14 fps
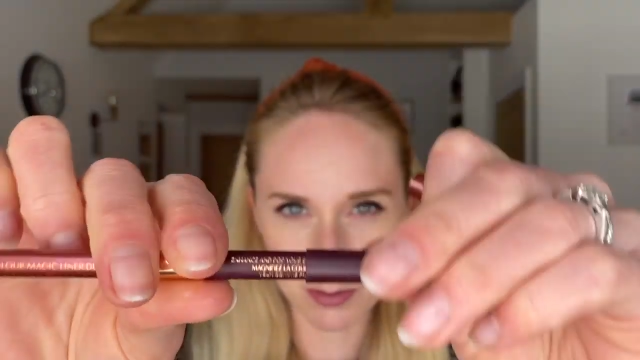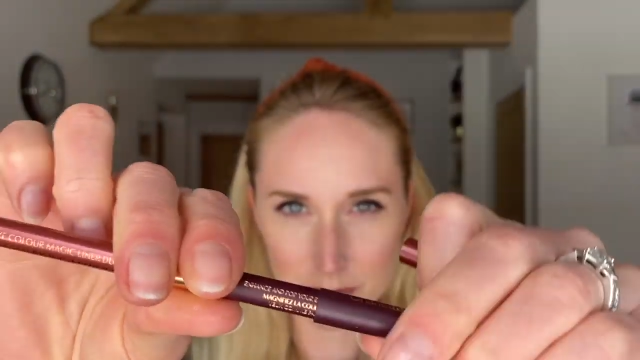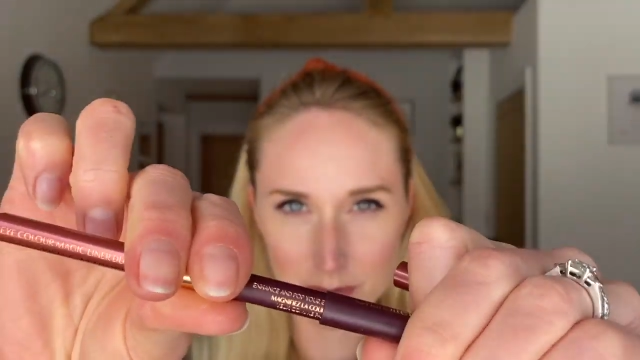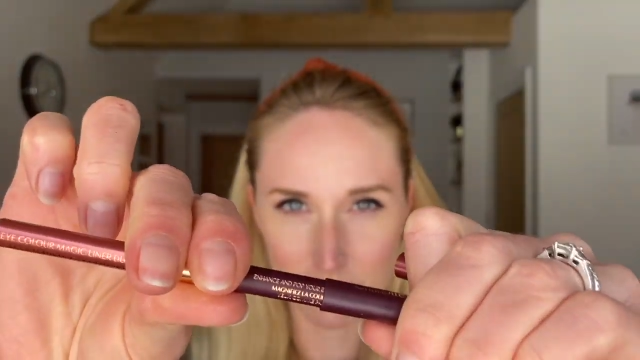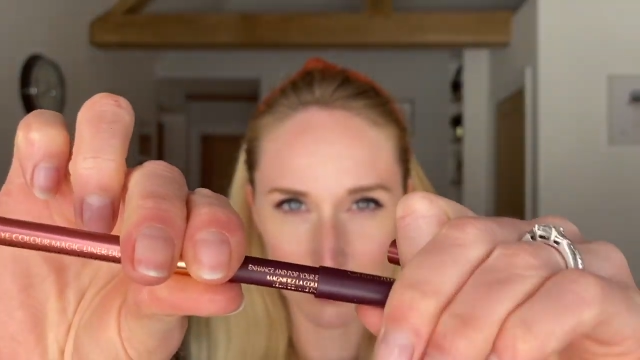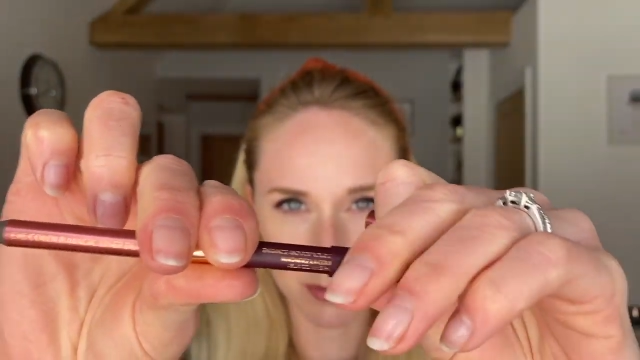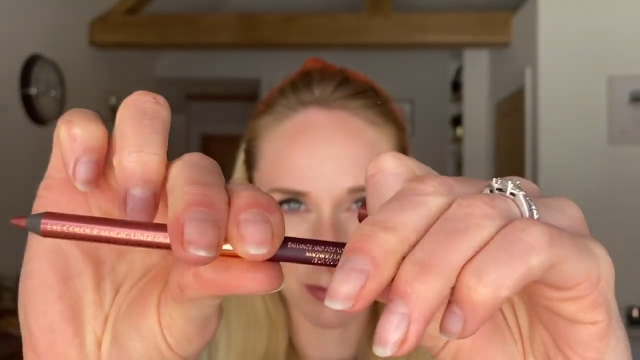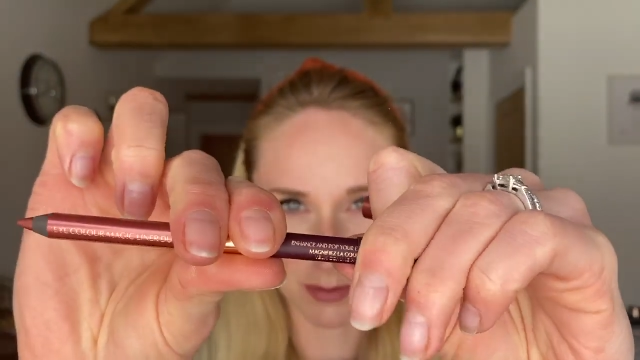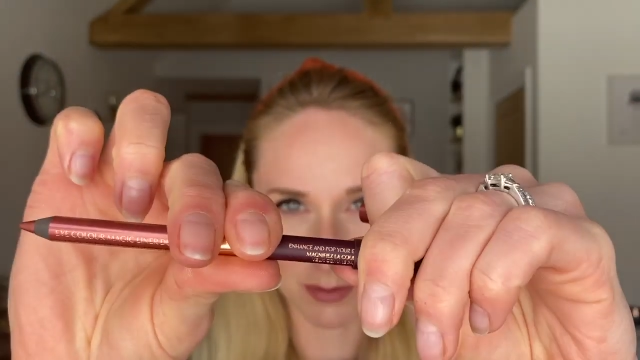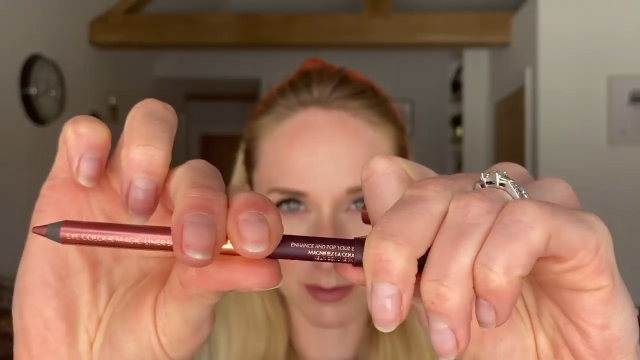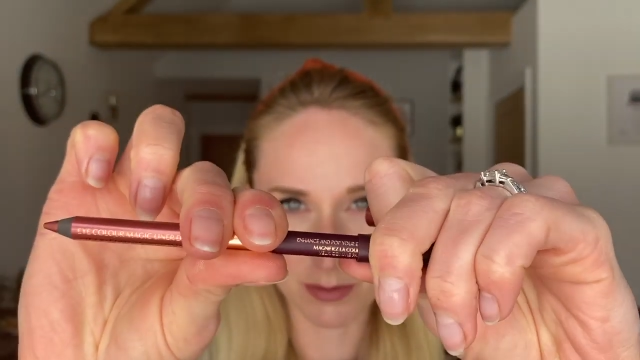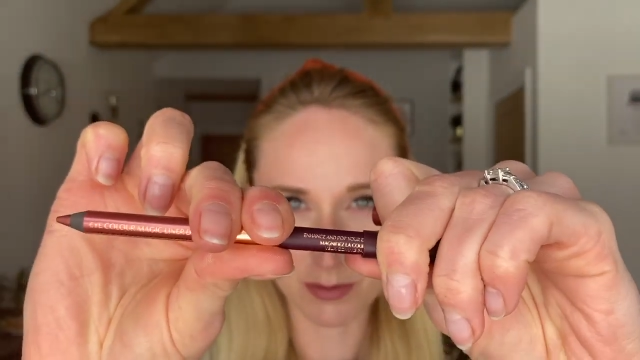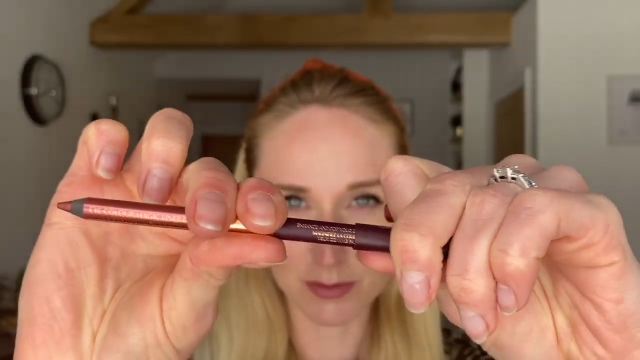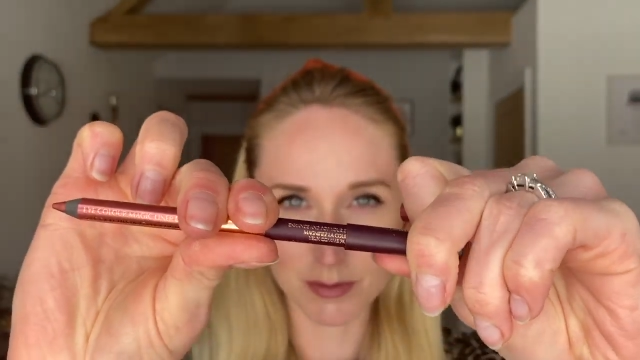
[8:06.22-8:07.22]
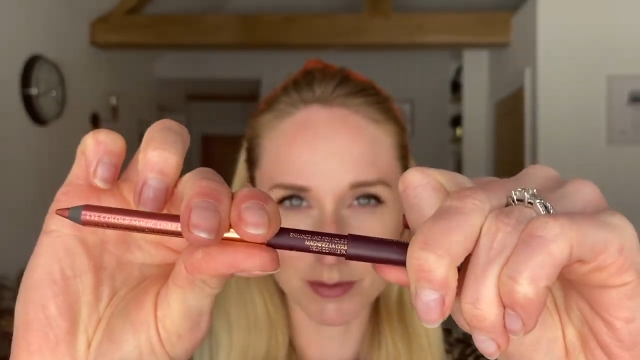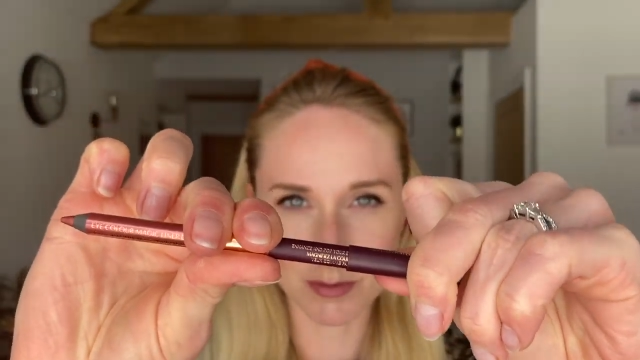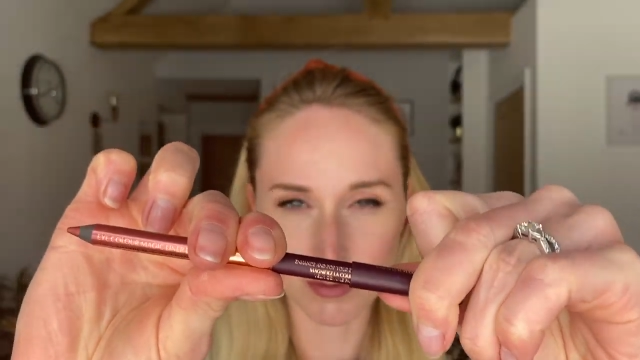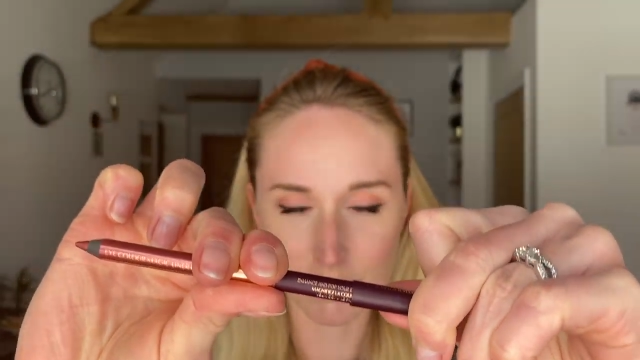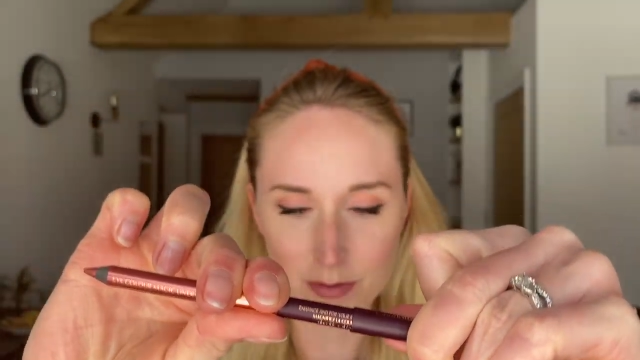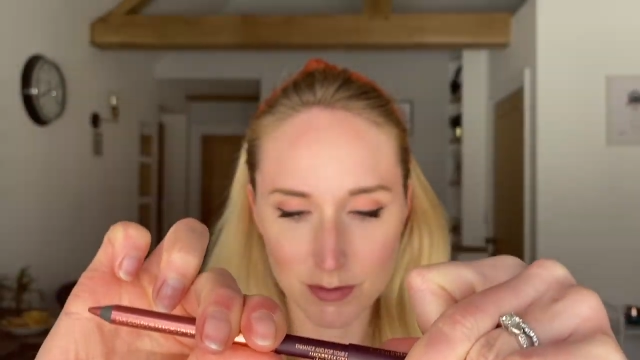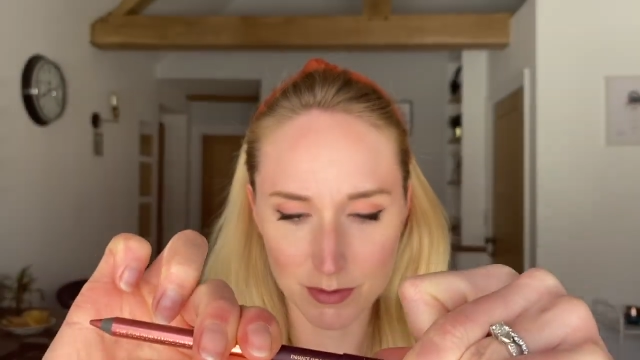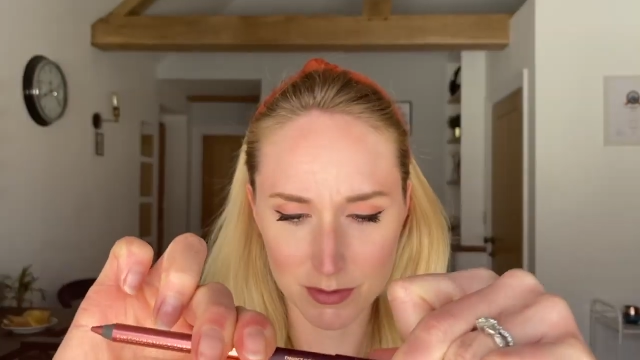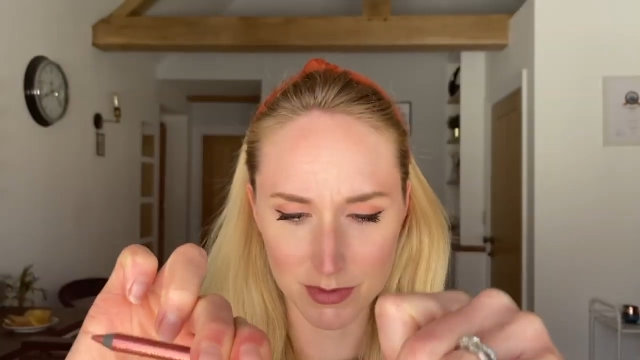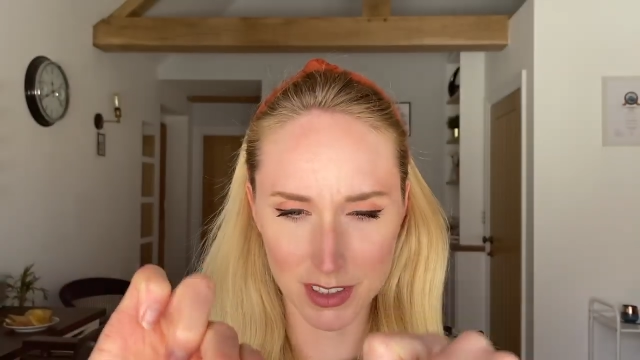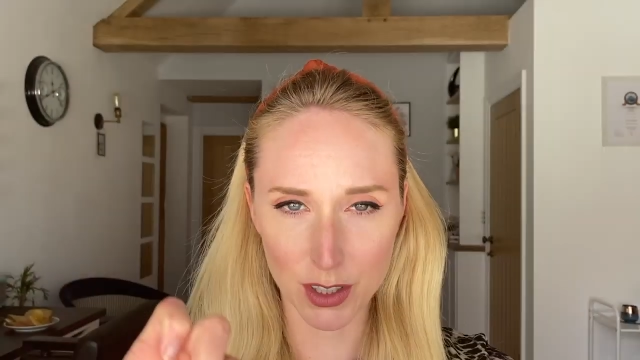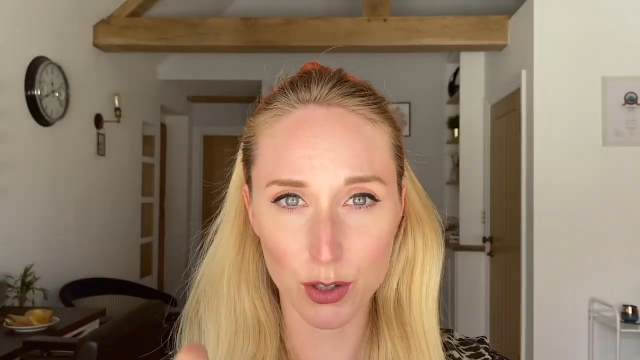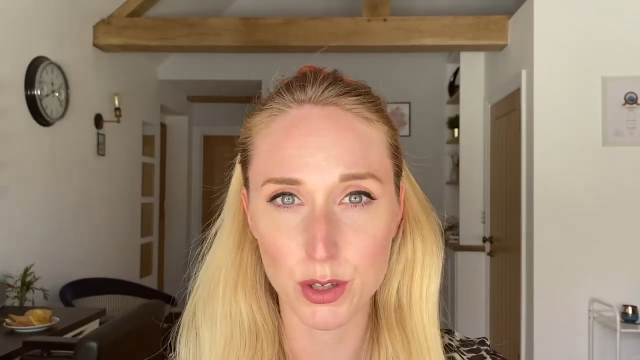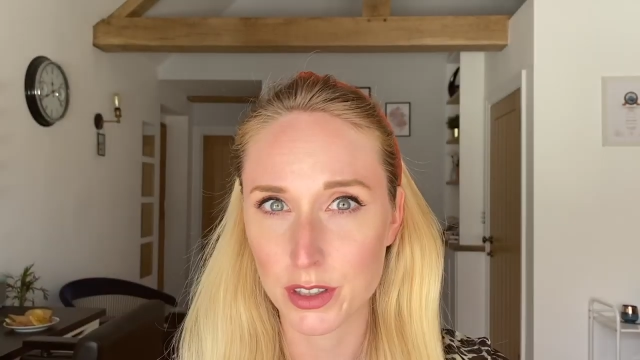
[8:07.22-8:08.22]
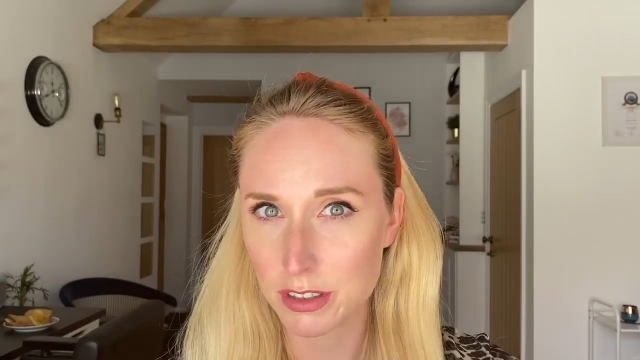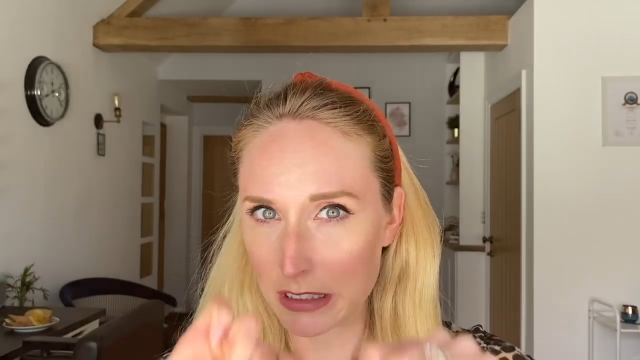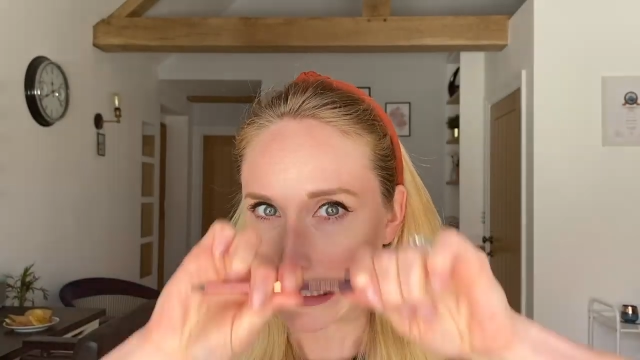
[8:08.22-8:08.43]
side, and then you've got the purple side,